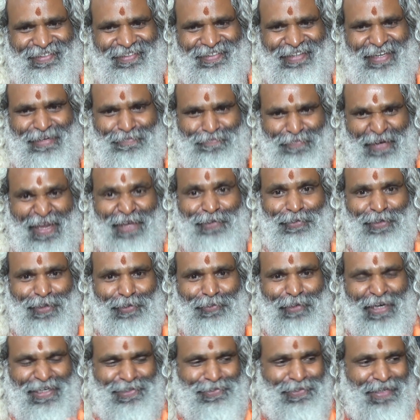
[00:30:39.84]
I am playing with the
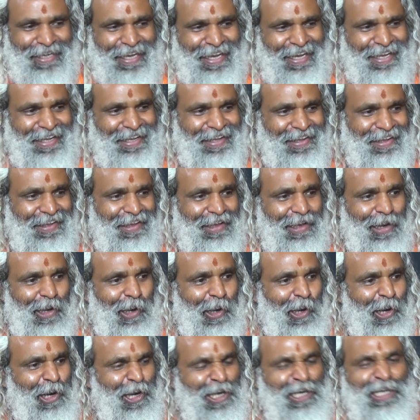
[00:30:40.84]
words, okay?
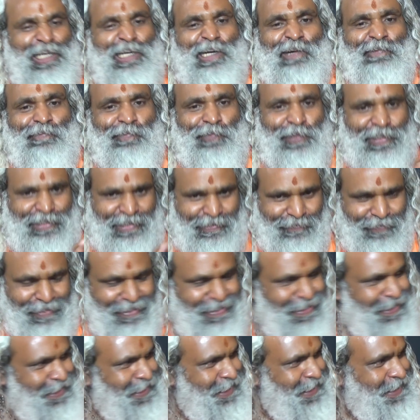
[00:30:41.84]

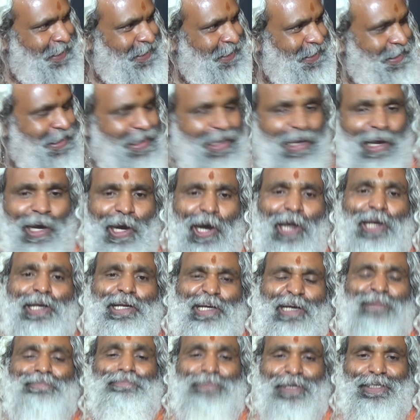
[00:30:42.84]
Uncomfortably
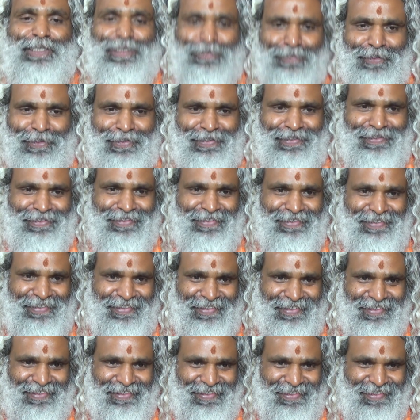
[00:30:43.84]
uncomfortable.
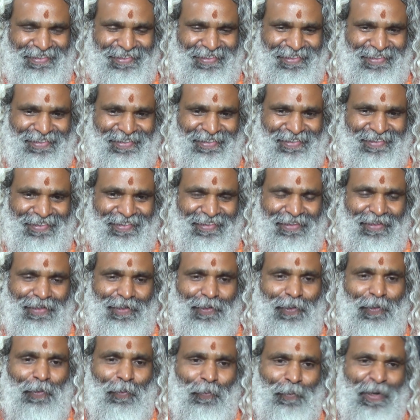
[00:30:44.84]

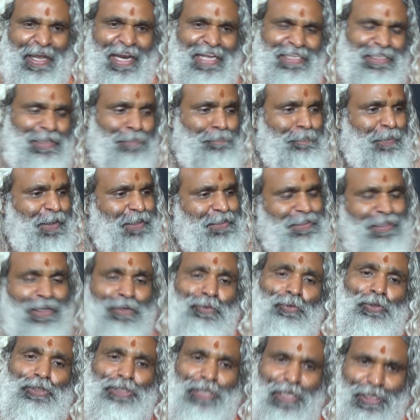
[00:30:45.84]
Whereas the
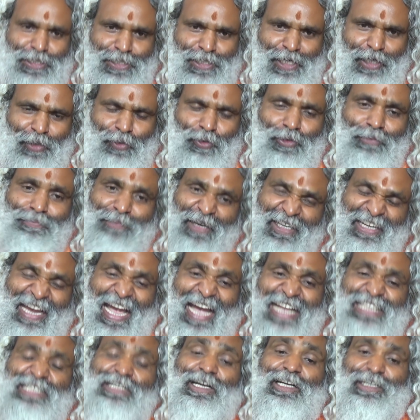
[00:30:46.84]
person who does not know but
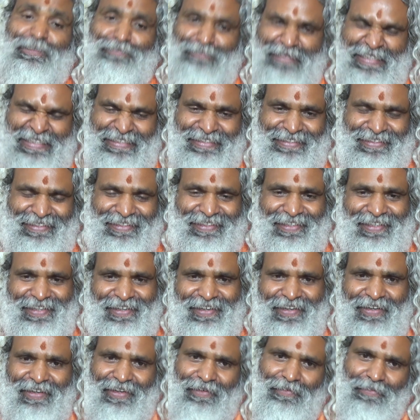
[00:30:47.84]
has got means,
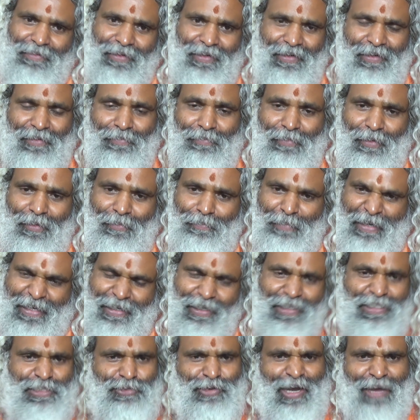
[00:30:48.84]

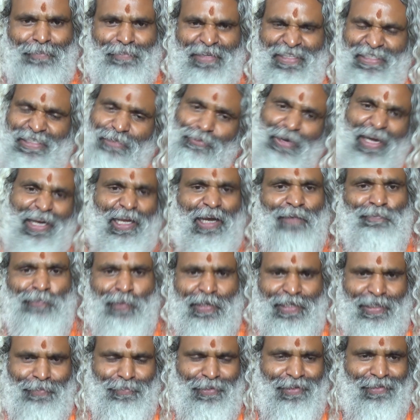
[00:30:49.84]
because you have means, you are
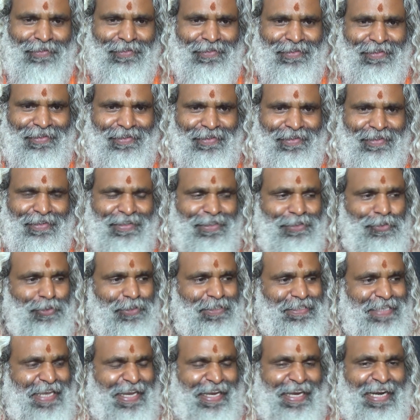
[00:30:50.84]
comfortable. So
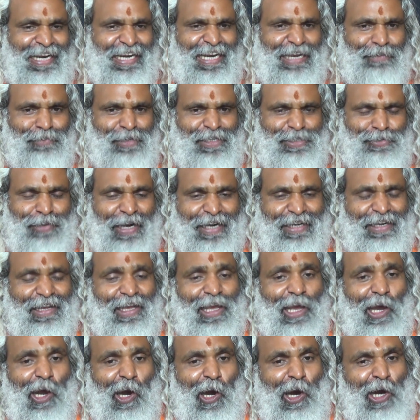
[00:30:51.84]
second level is
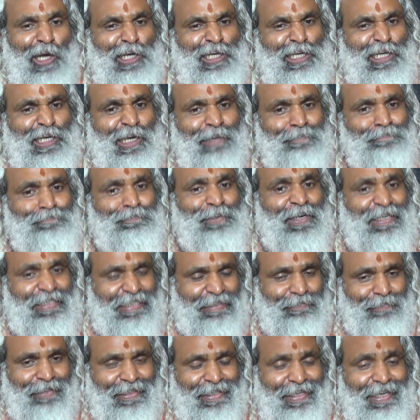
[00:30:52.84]
what?
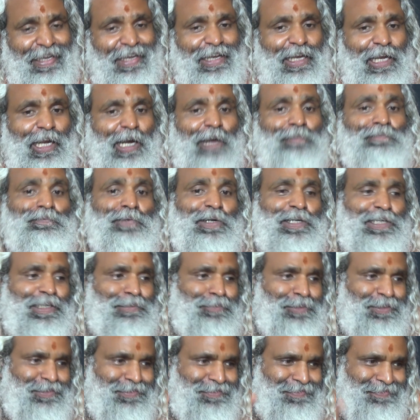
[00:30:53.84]
Uncomfortably
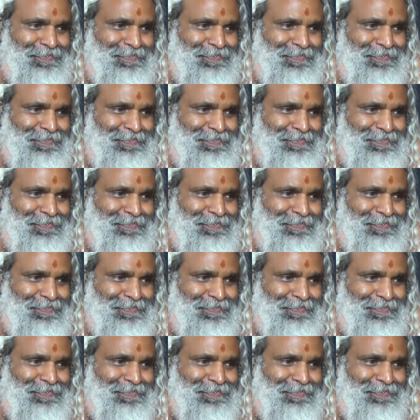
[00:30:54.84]
comfortable.